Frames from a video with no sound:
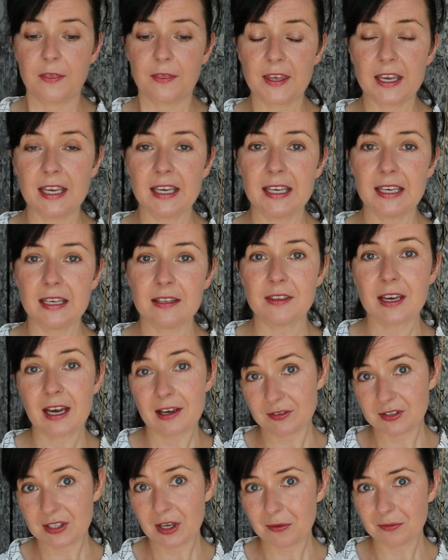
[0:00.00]
that
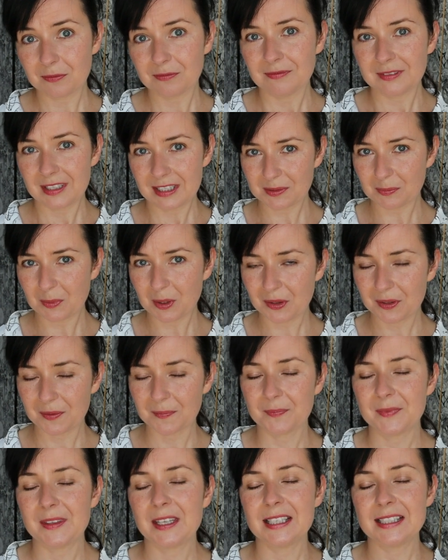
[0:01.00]
I've sewn this month.
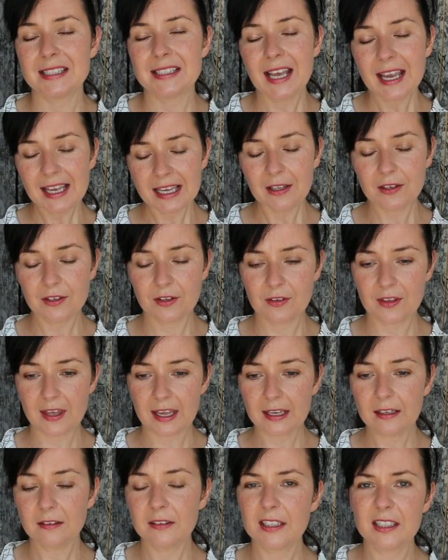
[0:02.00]
The second
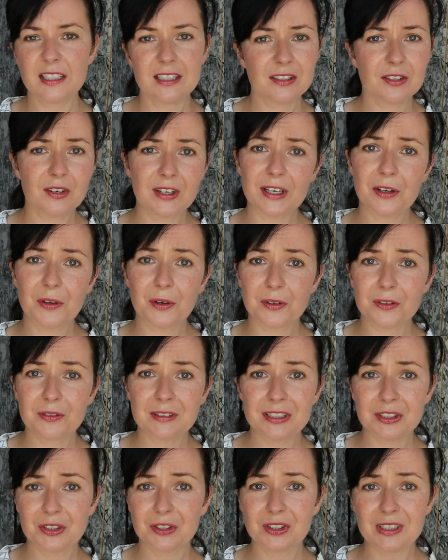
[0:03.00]
thing, this is not in order,
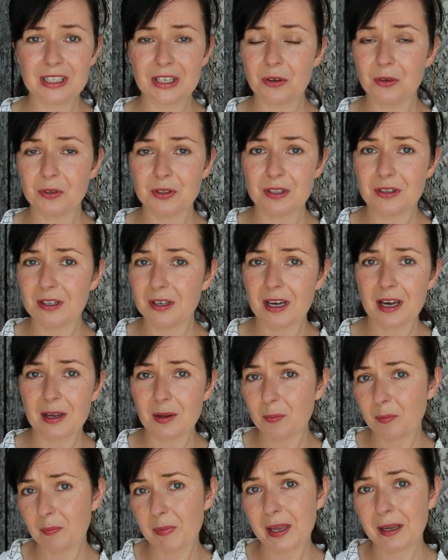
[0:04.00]
it's just in order that
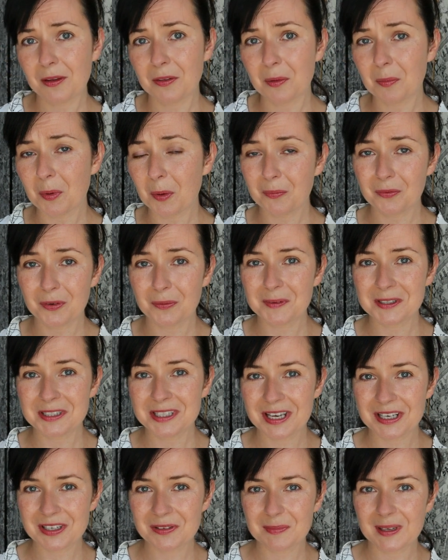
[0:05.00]
I pick them up from the
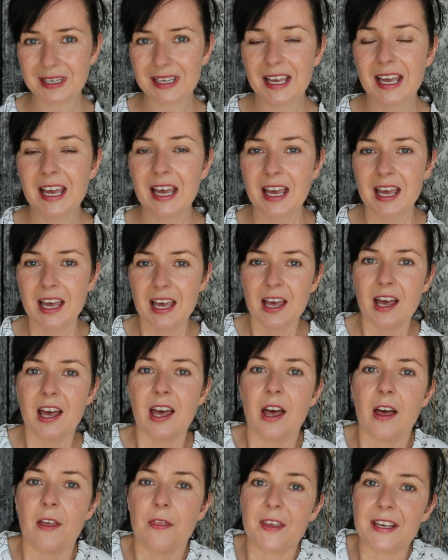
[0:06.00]
side of me.
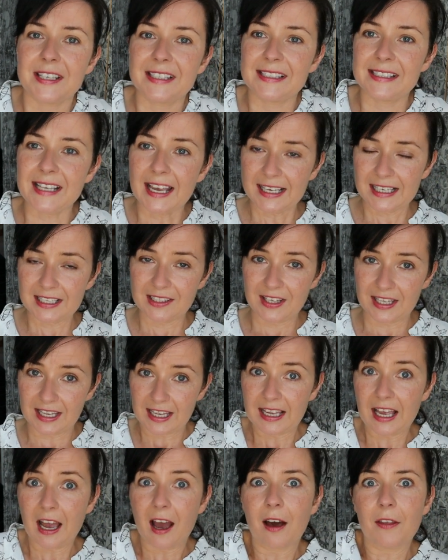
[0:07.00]
The second
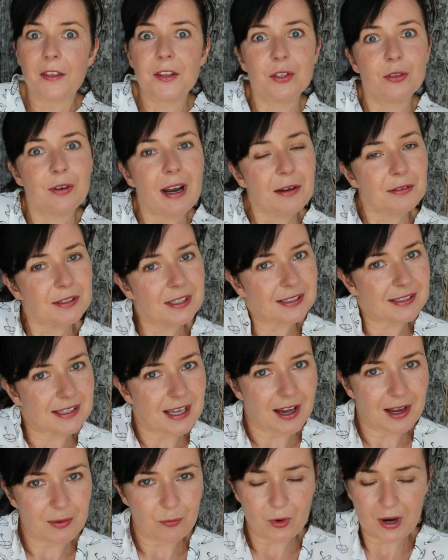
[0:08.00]
thing are the trousers
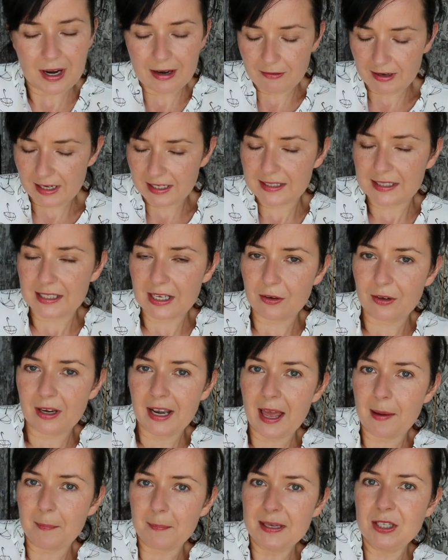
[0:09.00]
that I'm wearing, so
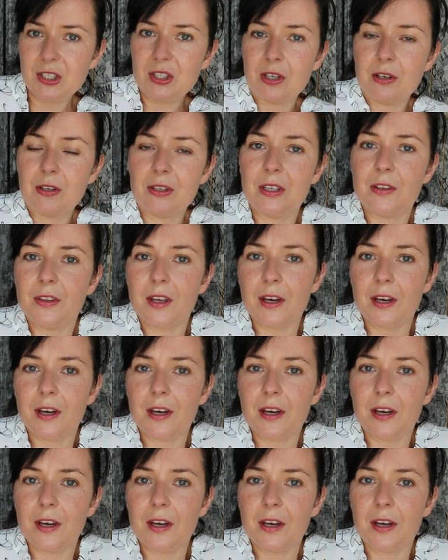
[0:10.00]
let me show you